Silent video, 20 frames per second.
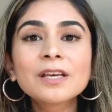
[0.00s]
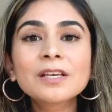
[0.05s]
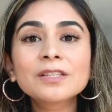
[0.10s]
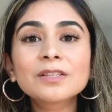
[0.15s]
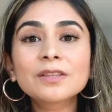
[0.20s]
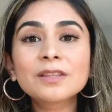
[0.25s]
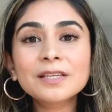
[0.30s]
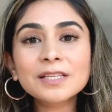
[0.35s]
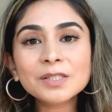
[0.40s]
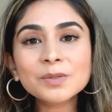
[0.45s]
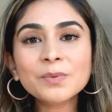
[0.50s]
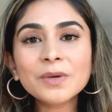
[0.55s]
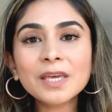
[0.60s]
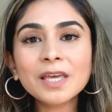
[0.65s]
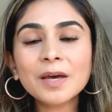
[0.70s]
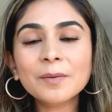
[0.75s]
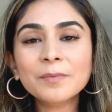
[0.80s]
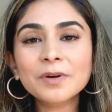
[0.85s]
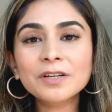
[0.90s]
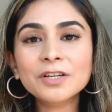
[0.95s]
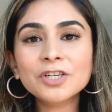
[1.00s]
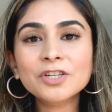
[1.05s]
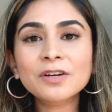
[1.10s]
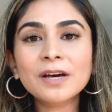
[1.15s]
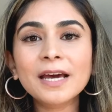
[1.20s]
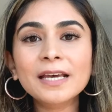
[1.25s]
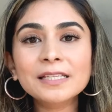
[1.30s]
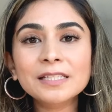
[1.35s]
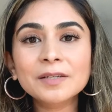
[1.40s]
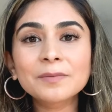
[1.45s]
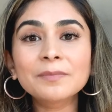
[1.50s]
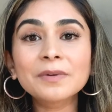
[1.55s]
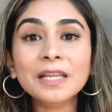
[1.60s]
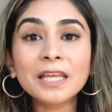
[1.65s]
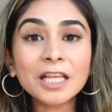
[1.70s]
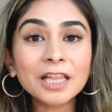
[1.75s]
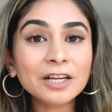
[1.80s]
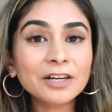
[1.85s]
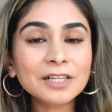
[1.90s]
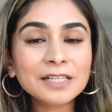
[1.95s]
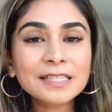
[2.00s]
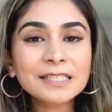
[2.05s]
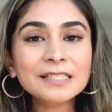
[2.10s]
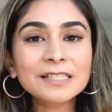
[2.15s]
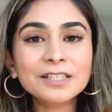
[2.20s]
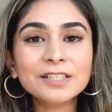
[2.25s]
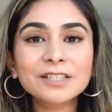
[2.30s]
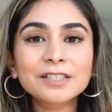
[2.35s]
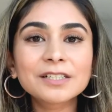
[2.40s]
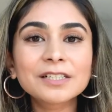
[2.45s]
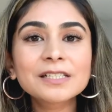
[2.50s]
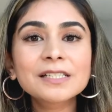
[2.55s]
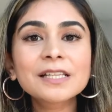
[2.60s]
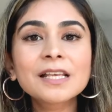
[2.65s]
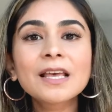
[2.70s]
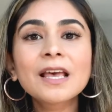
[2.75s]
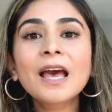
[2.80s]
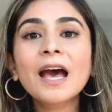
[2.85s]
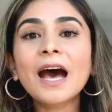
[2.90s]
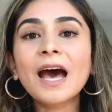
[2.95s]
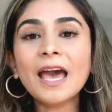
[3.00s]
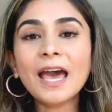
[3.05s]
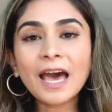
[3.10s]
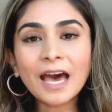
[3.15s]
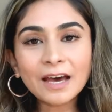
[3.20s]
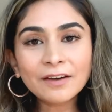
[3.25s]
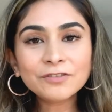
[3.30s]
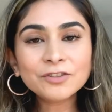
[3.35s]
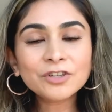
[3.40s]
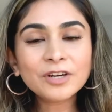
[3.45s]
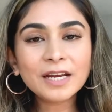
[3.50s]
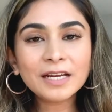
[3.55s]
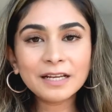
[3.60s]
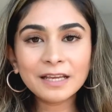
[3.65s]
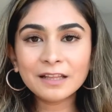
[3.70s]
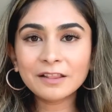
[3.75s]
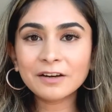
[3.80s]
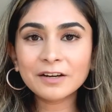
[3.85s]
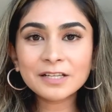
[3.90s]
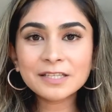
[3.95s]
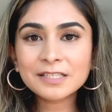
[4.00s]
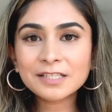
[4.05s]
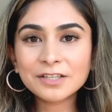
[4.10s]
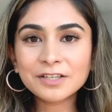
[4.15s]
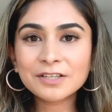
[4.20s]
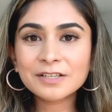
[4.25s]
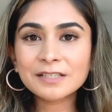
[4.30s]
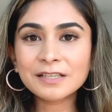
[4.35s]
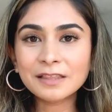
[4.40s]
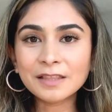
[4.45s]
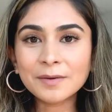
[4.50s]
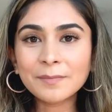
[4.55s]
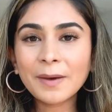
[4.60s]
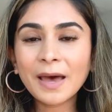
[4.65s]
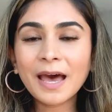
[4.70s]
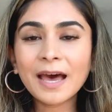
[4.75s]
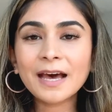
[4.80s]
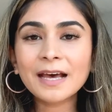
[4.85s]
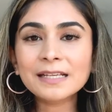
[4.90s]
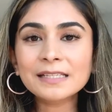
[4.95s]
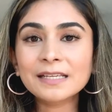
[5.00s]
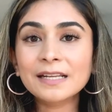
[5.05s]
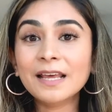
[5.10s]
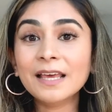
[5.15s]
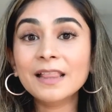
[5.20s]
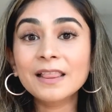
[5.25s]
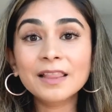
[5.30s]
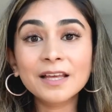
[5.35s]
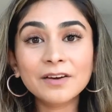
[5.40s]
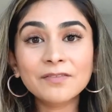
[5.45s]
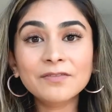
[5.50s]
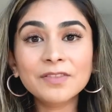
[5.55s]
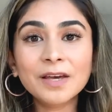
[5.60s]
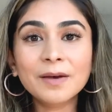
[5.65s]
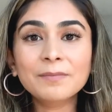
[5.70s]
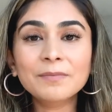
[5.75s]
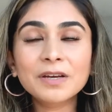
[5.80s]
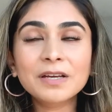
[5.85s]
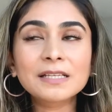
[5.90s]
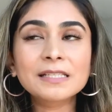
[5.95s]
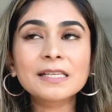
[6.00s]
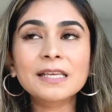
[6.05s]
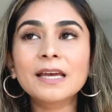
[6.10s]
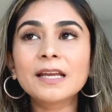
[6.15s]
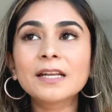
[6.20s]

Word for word: So this week I'm gonna try some nail art stickers. I have tried nail art stickers in the past and I love them because they